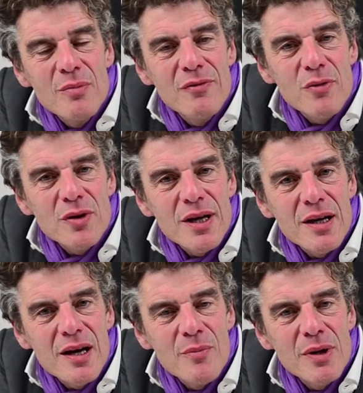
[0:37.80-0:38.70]
before they
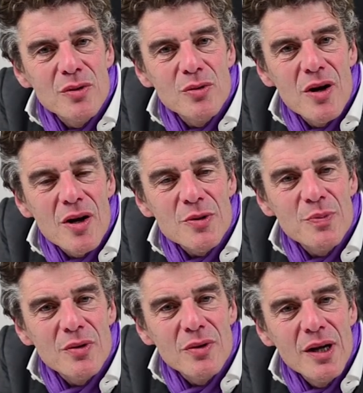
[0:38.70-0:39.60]
come into the
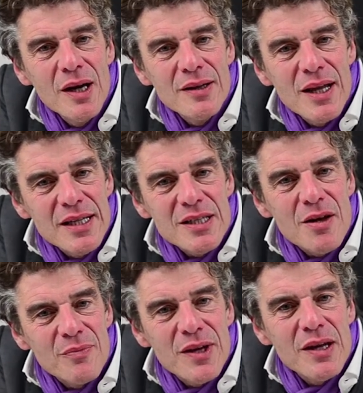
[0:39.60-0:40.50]
hospital, that is
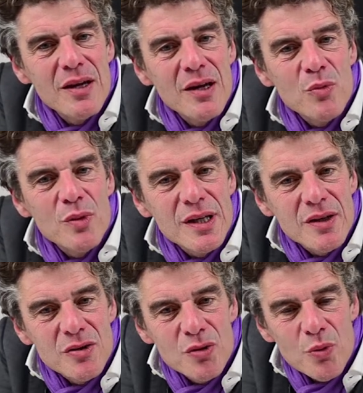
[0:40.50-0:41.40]
something we need
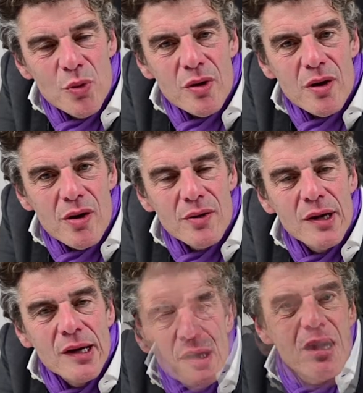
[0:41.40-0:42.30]
to work on.
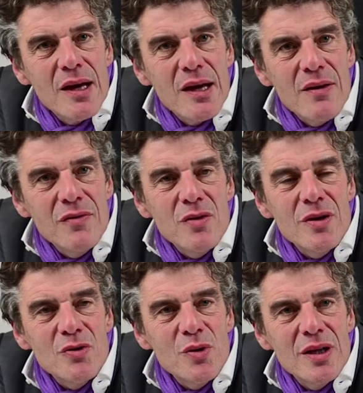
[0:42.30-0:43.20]
If you
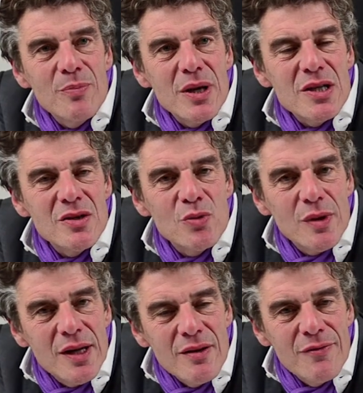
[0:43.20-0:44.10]
can treat the patient
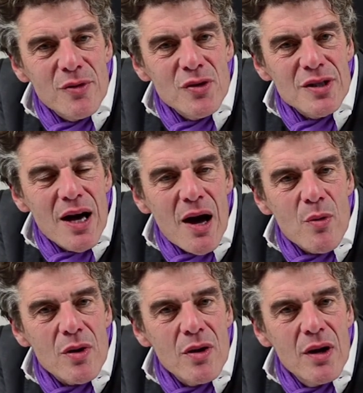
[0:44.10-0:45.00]
within the first
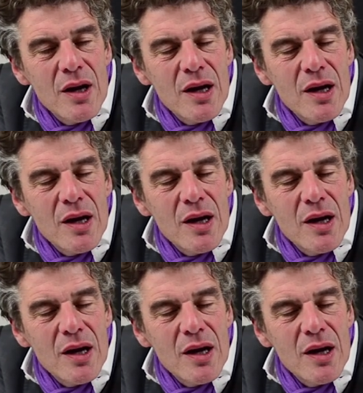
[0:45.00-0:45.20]
hour,